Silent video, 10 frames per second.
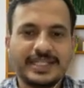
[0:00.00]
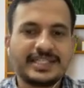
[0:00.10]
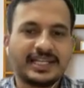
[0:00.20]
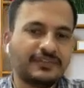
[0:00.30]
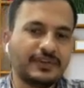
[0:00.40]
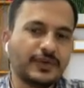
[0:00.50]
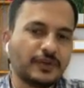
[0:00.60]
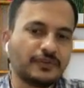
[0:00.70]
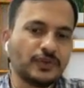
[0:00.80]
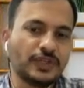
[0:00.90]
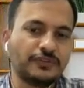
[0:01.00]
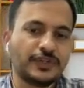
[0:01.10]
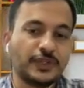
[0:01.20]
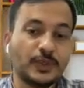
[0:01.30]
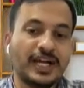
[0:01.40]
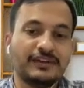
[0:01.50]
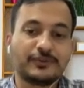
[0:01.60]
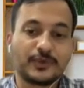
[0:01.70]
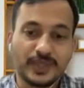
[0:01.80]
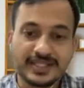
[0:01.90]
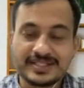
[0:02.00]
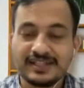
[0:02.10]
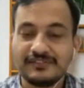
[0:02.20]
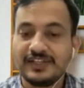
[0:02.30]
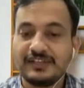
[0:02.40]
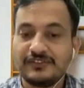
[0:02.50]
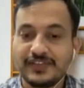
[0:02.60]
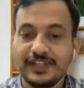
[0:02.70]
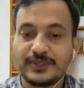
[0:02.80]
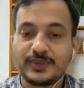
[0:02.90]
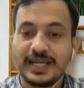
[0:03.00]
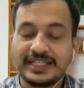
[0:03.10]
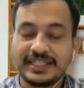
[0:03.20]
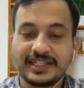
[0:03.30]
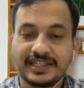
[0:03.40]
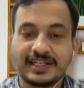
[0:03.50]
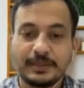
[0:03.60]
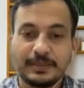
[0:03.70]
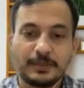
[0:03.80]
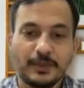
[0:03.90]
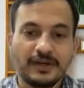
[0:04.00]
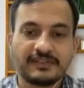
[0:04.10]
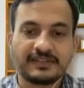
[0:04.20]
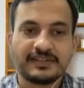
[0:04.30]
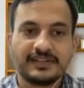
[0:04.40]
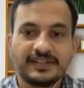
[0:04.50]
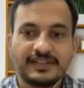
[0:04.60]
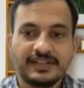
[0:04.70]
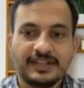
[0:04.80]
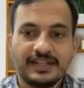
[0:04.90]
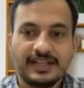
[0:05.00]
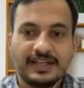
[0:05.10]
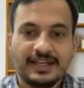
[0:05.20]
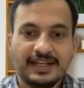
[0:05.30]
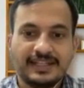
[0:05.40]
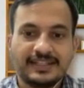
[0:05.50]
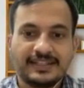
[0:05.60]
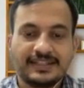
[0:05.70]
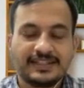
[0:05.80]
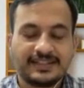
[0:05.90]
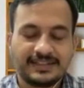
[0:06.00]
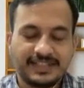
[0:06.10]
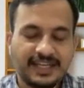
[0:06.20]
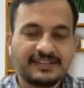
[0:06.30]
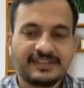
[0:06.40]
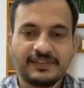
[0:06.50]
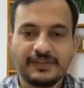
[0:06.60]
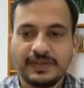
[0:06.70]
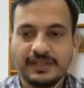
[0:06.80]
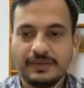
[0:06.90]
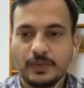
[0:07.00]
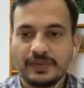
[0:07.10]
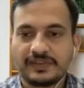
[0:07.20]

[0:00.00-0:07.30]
and every one of you. If you do have question, feel free to write it in the comment box. And thanks everyone once